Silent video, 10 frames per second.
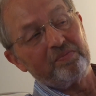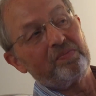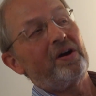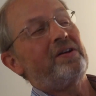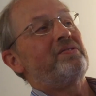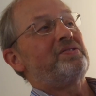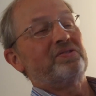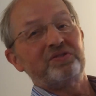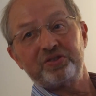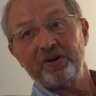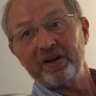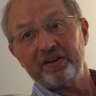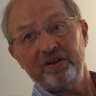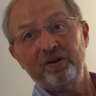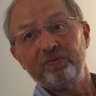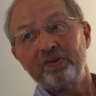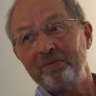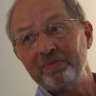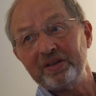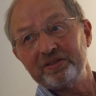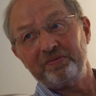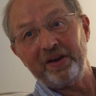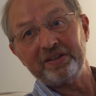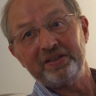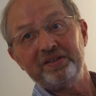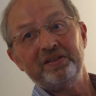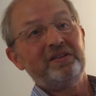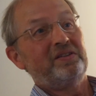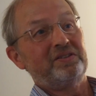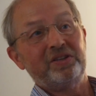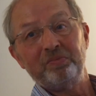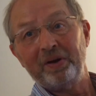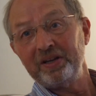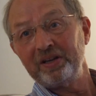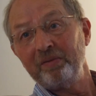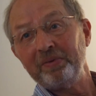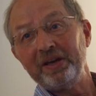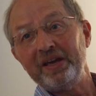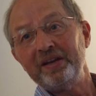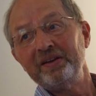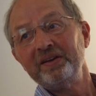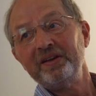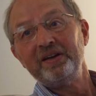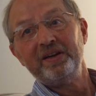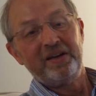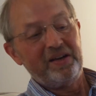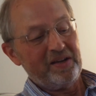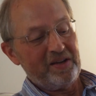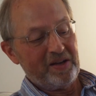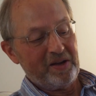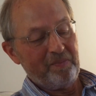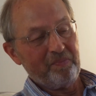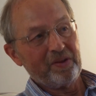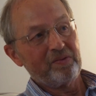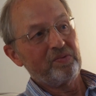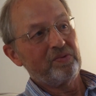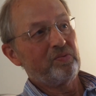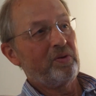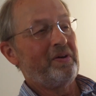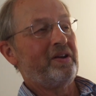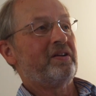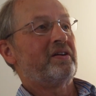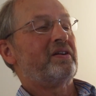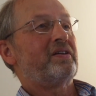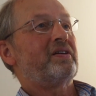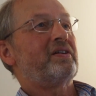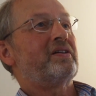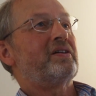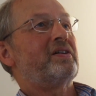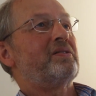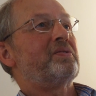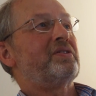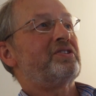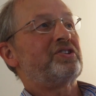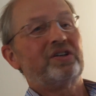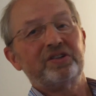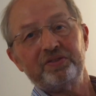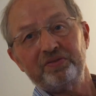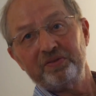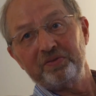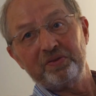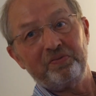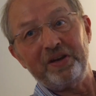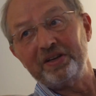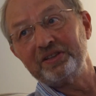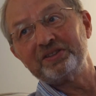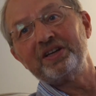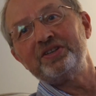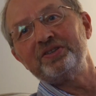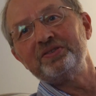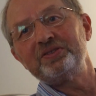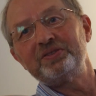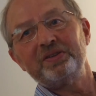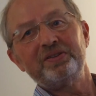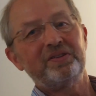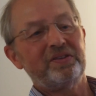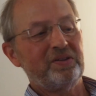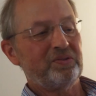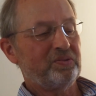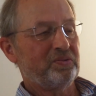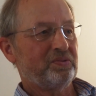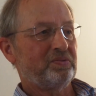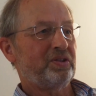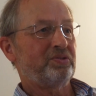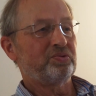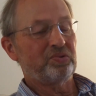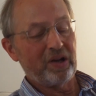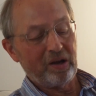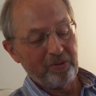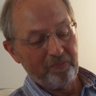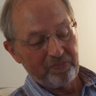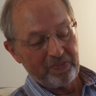miner is on strike, the whole family is affected. There's no money coming in. The women were in charge of the feeding stations in the local social club,